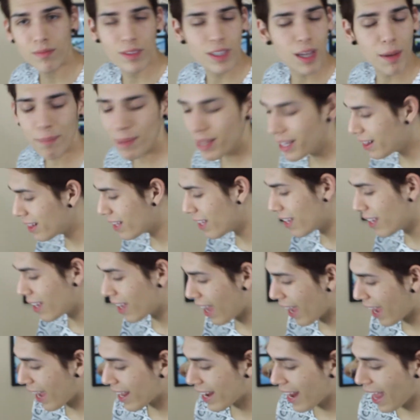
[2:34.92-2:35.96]
Camila
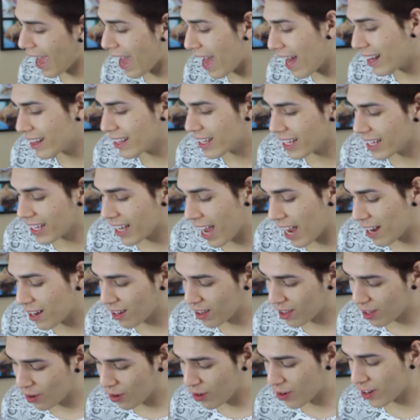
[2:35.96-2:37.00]
and Allie
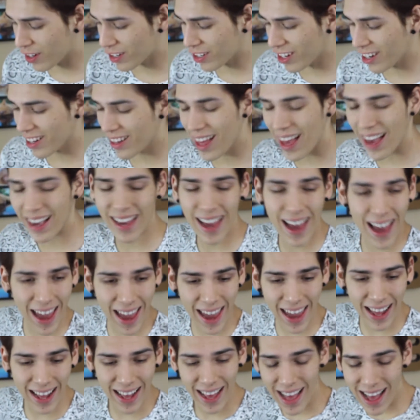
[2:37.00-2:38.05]
and Lauren are like,
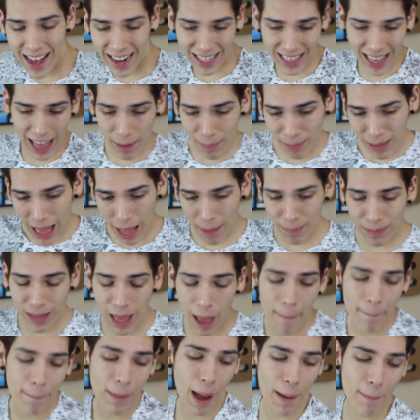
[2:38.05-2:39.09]
hey, clap, clap,
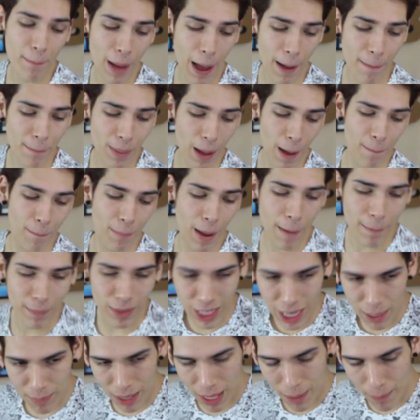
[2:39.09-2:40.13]
clap, pop, pop, pop, pop.
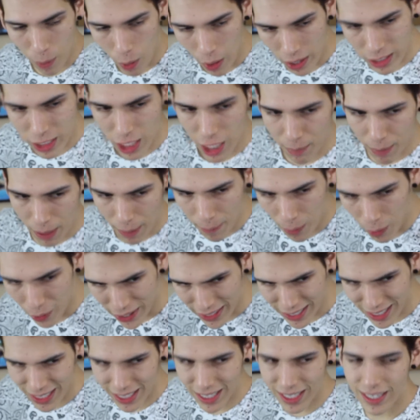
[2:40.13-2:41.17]
Look at me, boys. Look at me,
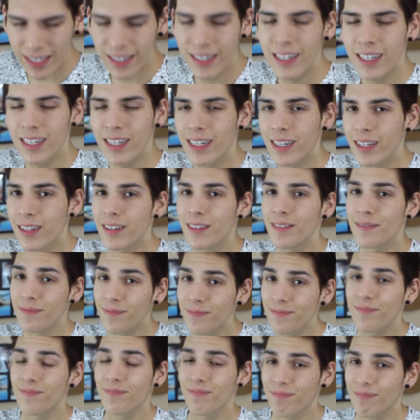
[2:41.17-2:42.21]
boys.
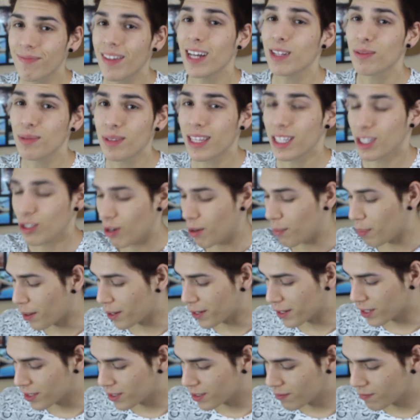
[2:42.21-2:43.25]
That's what they do at
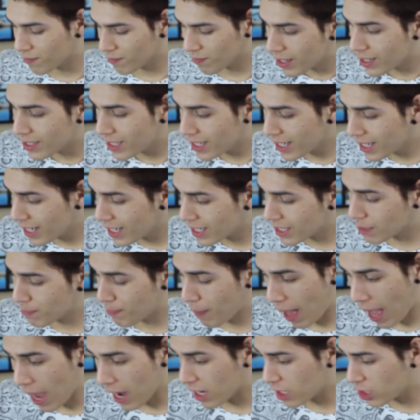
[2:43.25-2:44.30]
parties. Then Dina's
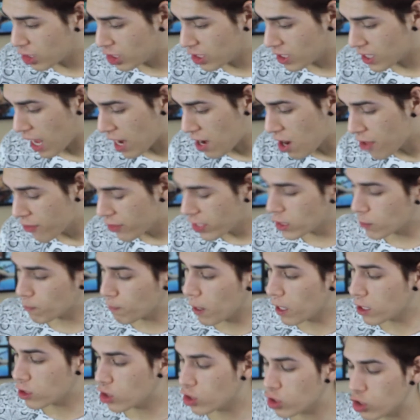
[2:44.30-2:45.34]
back and she said, this
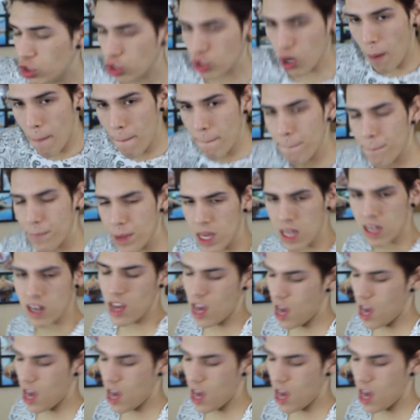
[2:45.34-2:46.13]
place is jumping.